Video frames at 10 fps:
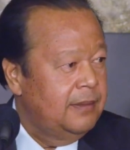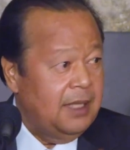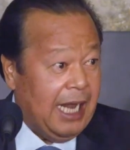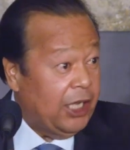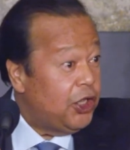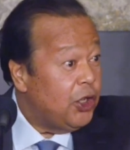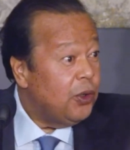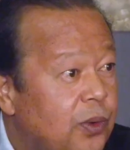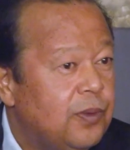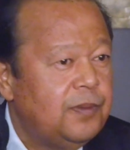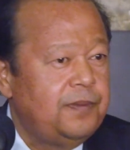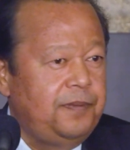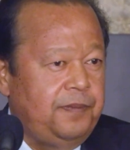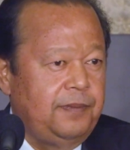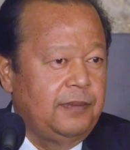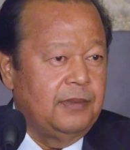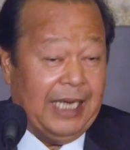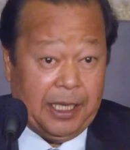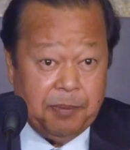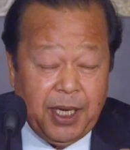like you,
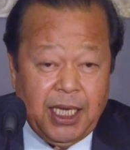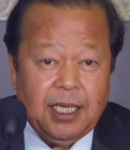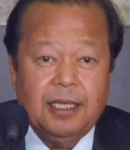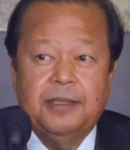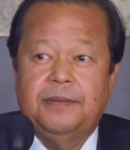like me,